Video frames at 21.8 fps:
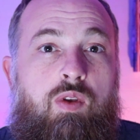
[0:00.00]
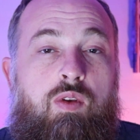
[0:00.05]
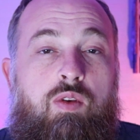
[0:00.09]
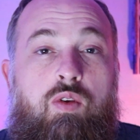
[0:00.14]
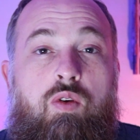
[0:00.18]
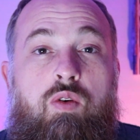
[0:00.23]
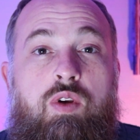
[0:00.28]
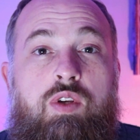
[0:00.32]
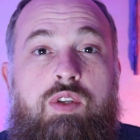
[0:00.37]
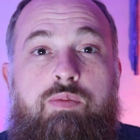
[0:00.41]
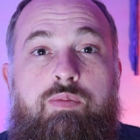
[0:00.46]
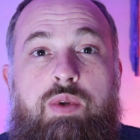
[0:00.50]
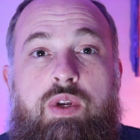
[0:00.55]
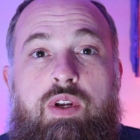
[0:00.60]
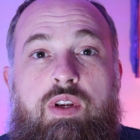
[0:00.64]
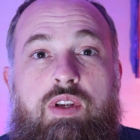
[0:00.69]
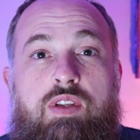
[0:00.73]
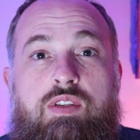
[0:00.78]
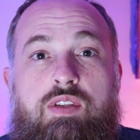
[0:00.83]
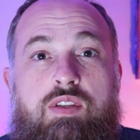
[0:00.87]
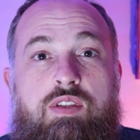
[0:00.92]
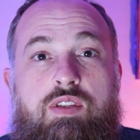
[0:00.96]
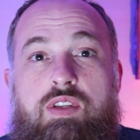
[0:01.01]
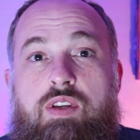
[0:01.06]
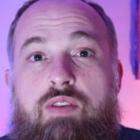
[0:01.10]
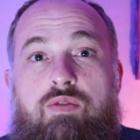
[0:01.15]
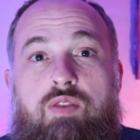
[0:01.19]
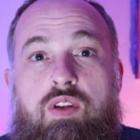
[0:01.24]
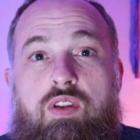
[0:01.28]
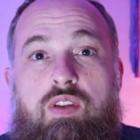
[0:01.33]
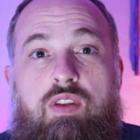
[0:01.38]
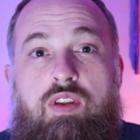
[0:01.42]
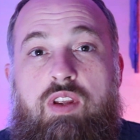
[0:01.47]
Your experience is
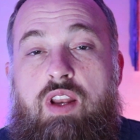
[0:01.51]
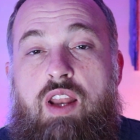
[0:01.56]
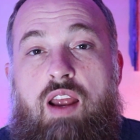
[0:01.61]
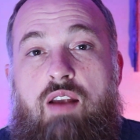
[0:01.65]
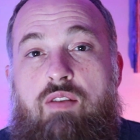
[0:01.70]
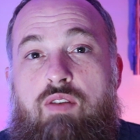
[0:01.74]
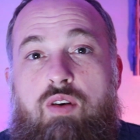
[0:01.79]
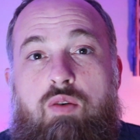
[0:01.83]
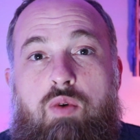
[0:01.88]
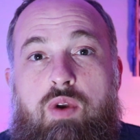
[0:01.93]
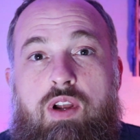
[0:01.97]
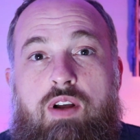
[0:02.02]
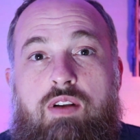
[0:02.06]
different than everyone